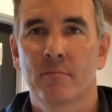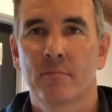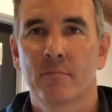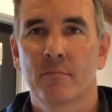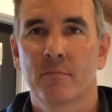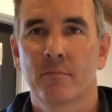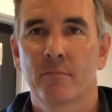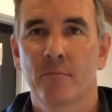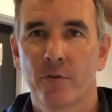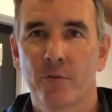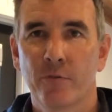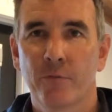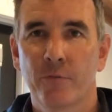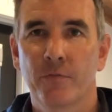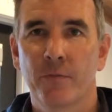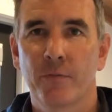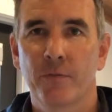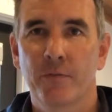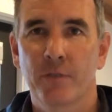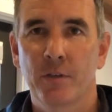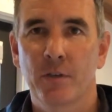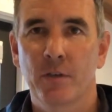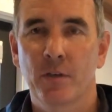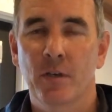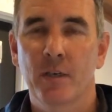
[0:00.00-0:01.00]
roof
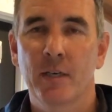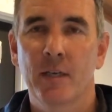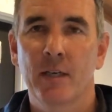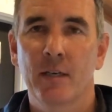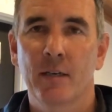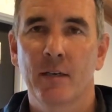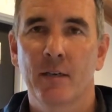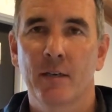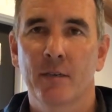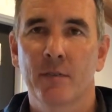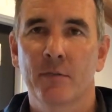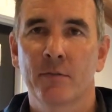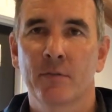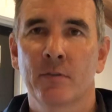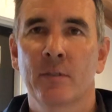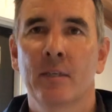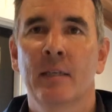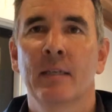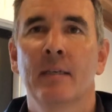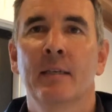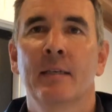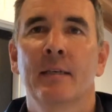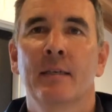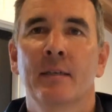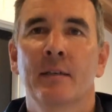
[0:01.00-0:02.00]
of your tiny house,
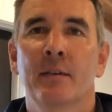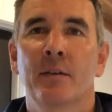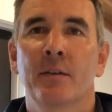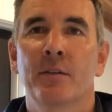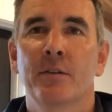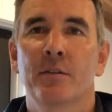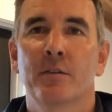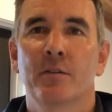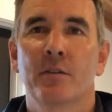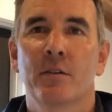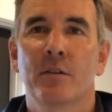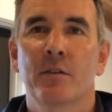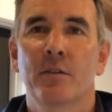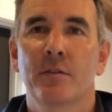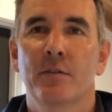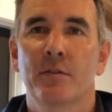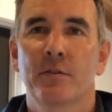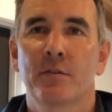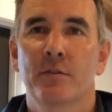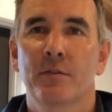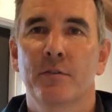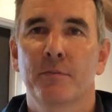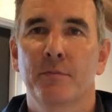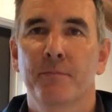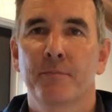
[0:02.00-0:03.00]
on your solar
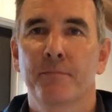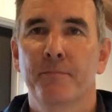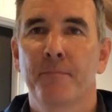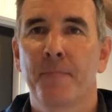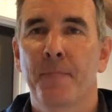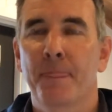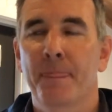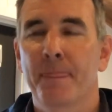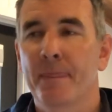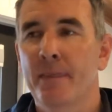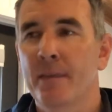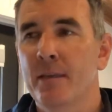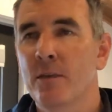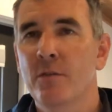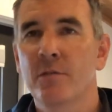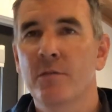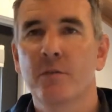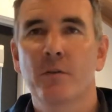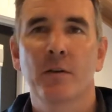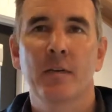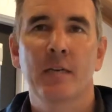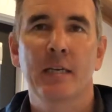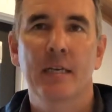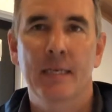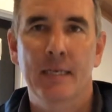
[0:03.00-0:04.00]
system, you've
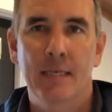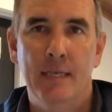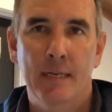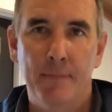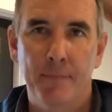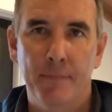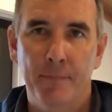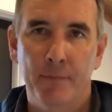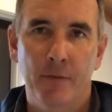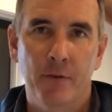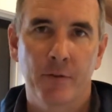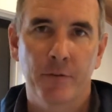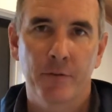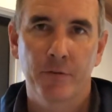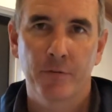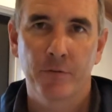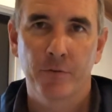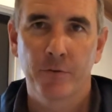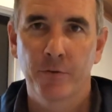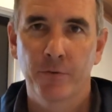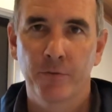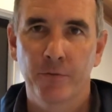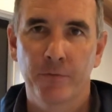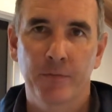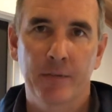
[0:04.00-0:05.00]
got to get up on the
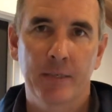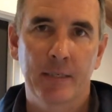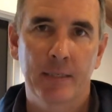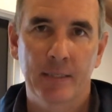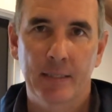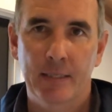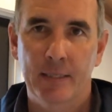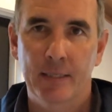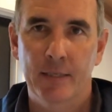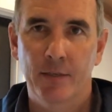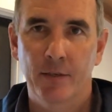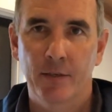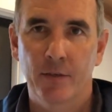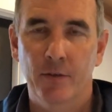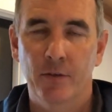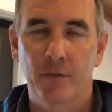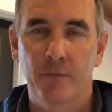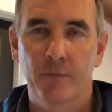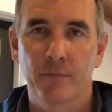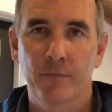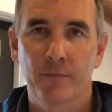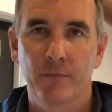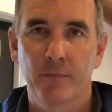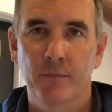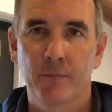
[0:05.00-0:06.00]
roof and clean it off.
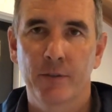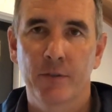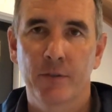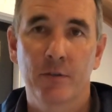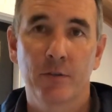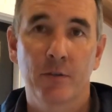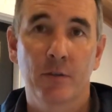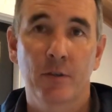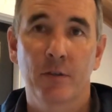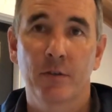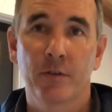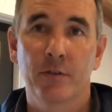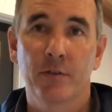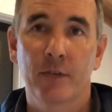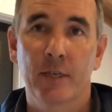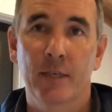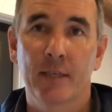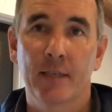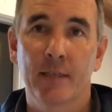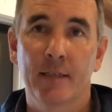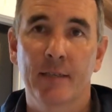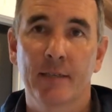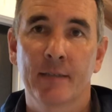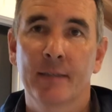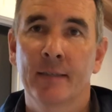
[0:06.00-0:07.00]
With a solar
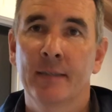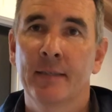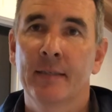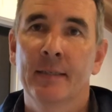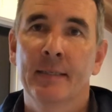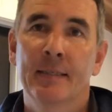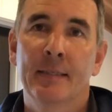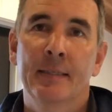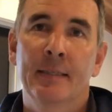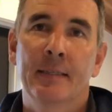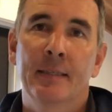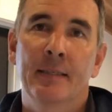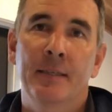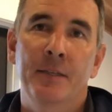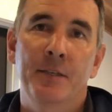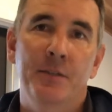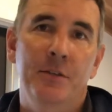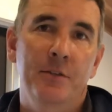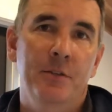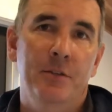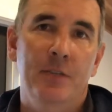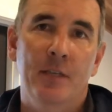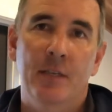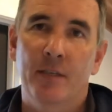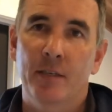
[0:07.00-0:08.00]
trailer, you
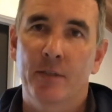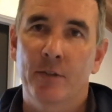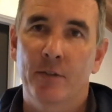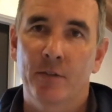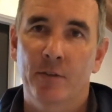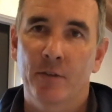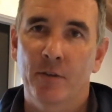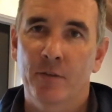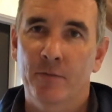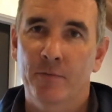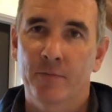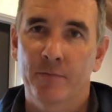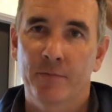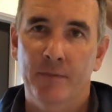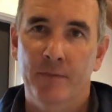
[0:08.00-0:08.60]
just take yourself